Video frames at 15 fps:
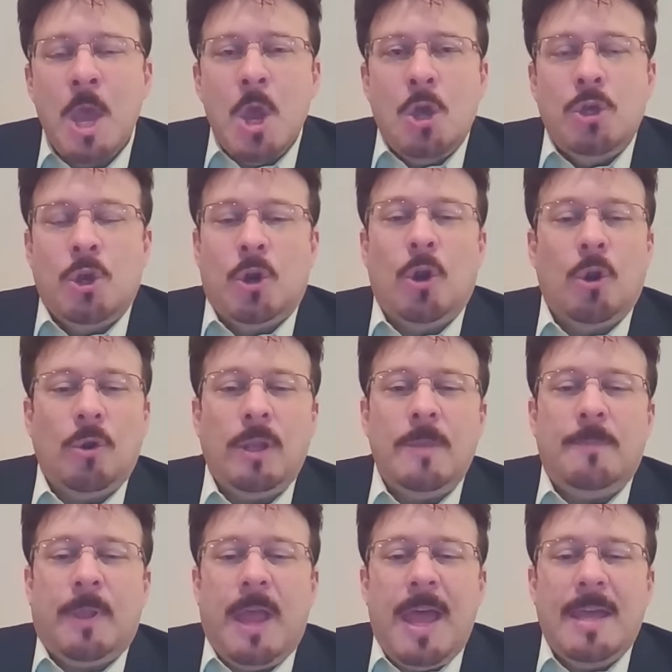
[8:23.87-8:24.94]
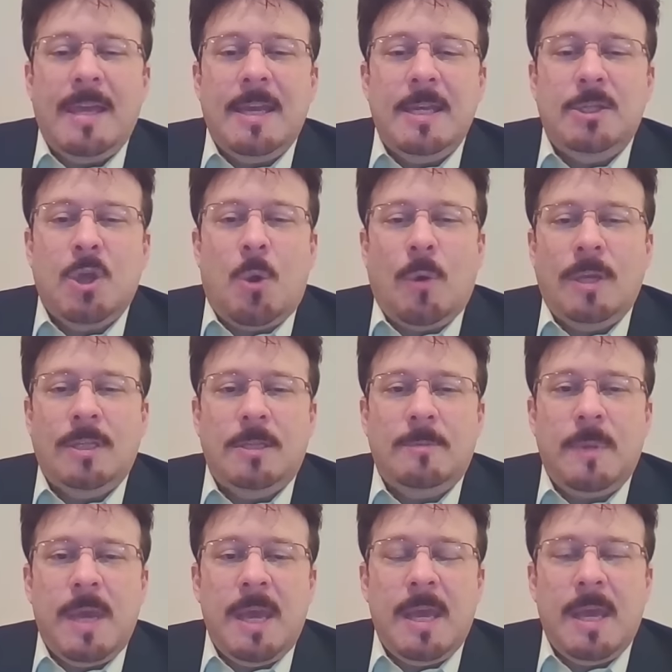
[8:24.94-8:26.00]
Your early play is going to
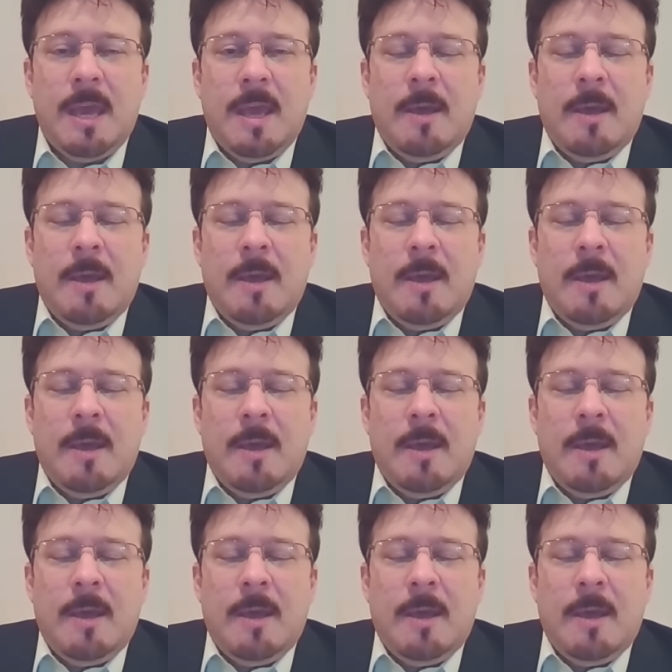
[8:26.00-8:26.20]
be